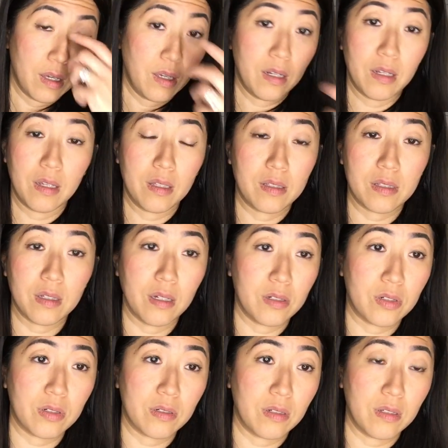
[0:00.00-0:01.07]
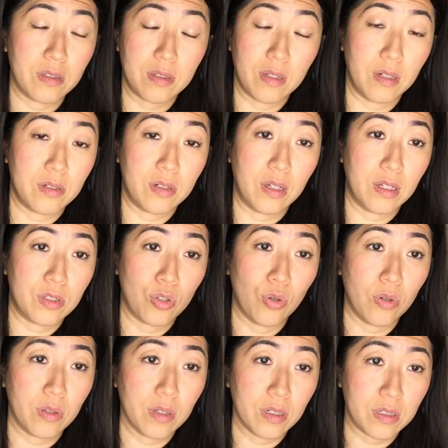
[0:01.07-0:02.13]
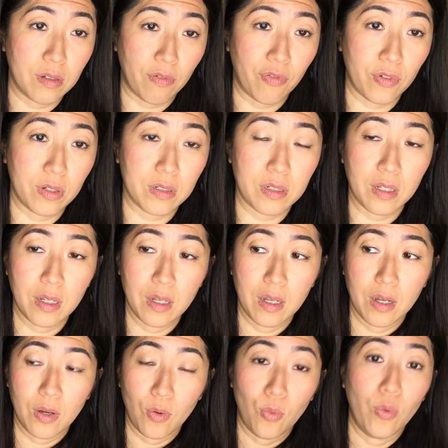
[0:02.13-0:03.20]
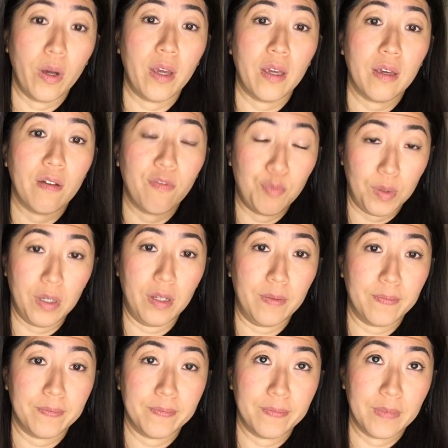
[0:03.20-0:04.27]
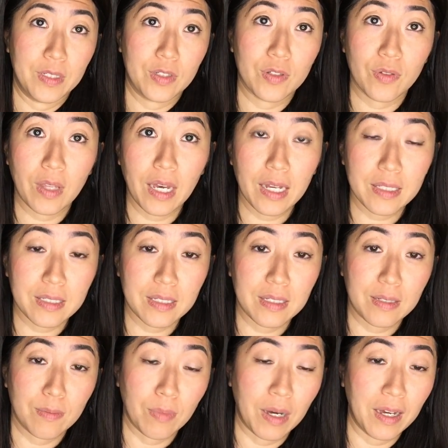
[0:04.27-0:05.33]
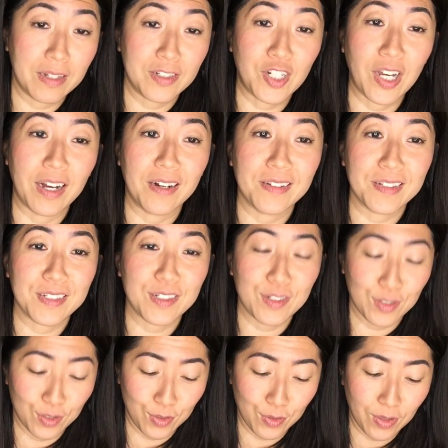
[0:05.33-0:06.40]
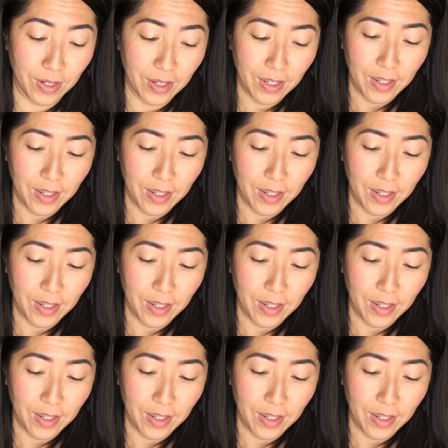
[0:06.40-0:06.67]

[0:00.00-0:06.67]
And it's such a totally different way of being. So that's my challenge to you.